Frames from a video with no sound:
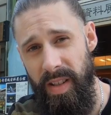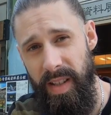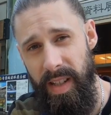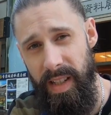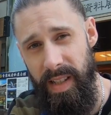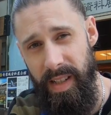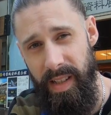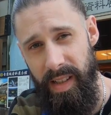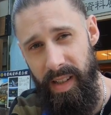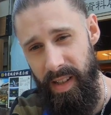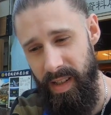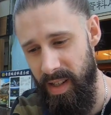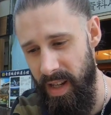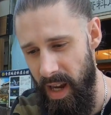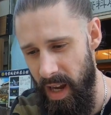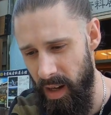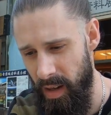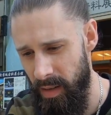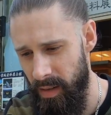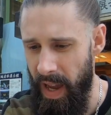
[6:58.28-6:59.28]
sixty-six
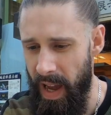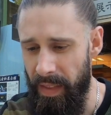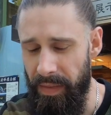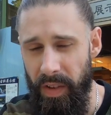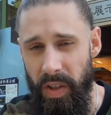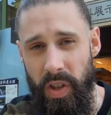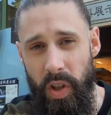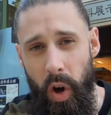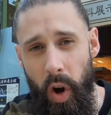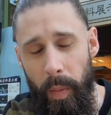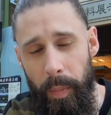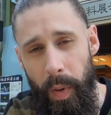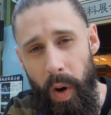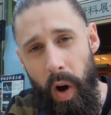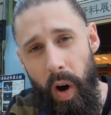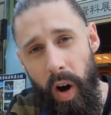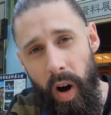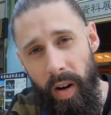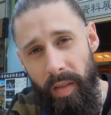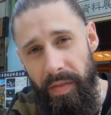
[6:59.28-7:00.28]
yen at the top
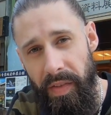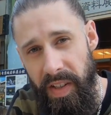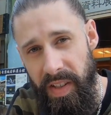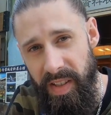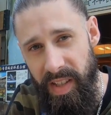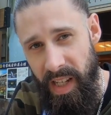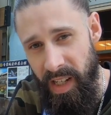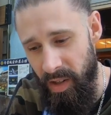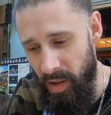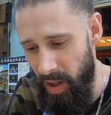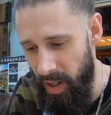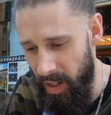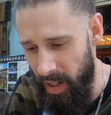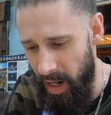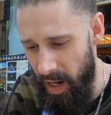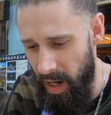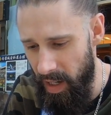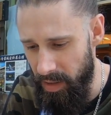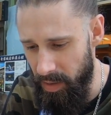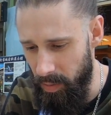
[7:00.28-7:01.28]
of Sendai
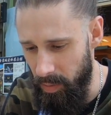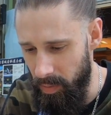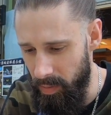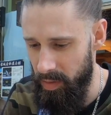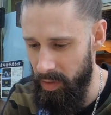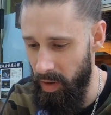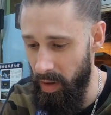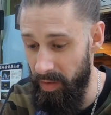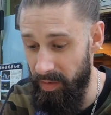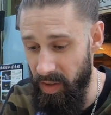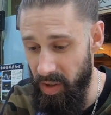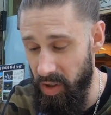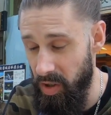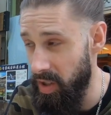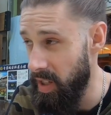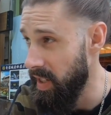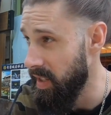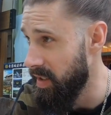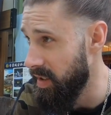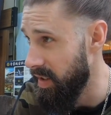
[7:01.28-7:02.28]
Castle. Don't know if it's
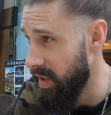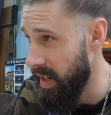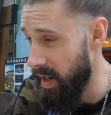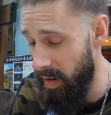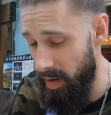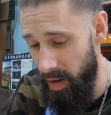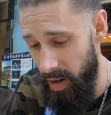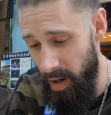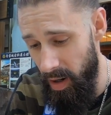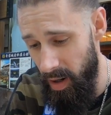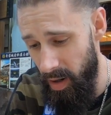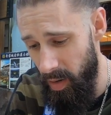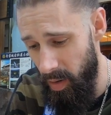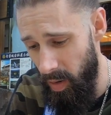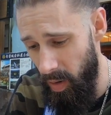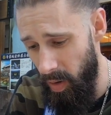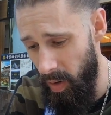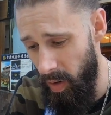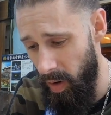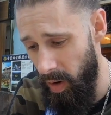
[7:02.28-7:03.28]
unique to the area
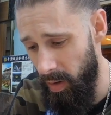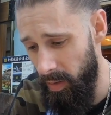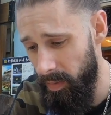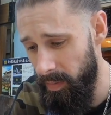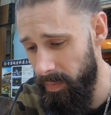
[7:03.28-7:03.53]
or... It